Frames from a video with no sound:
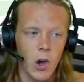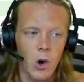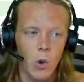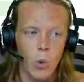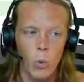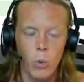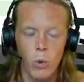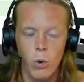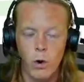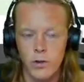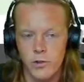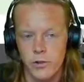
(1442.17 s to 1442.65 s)

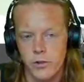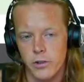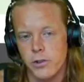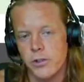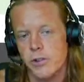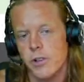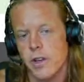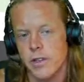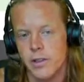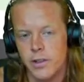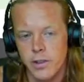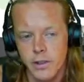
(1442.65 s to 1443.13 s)
What's your
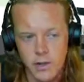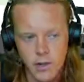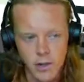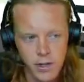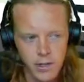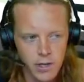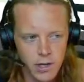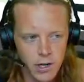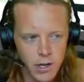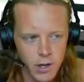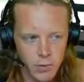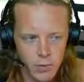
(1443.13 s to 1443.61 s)
debt to
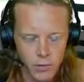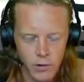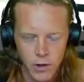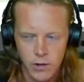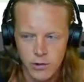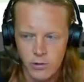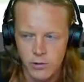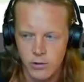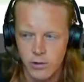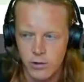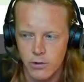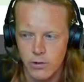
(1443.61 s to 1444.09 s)
income
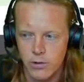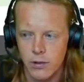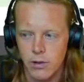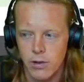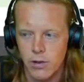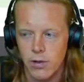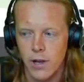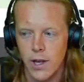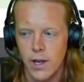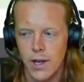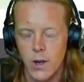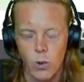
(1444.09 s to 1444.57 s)
ratio
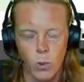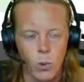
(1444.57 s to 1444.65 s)
look like?